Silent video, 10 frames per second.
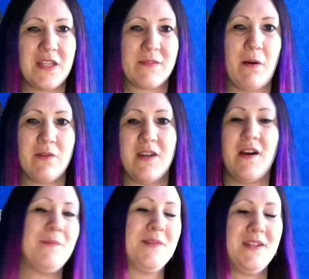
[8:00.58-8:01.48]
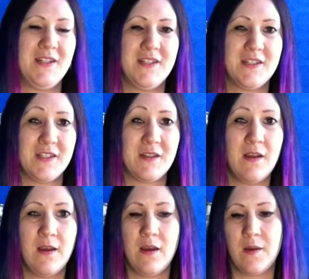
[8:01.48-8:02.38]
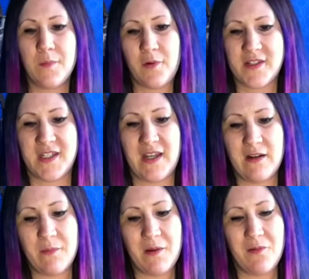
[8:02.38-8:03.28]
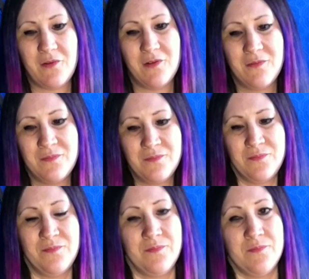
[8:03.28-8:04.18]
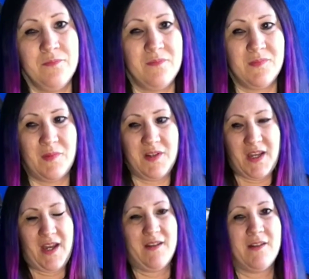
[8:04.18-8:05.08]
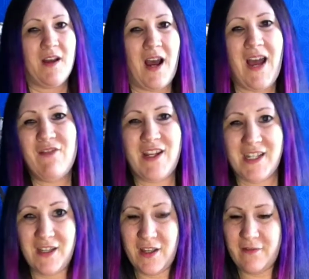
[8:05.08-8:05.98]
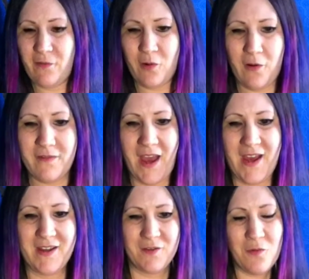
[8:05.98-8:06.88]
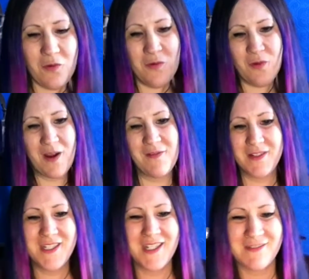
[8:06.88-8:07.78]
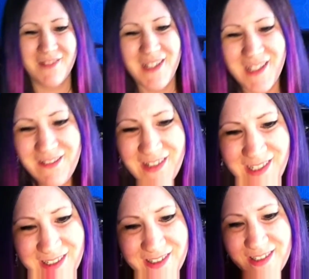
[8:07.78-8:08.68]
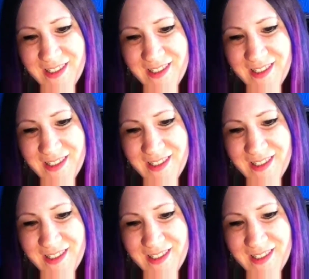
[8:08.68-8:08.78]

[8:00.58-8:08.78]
that's poking up and you need to just press it down a bit more. But yeah, I haven't had anything fall off yet, which is really, really good.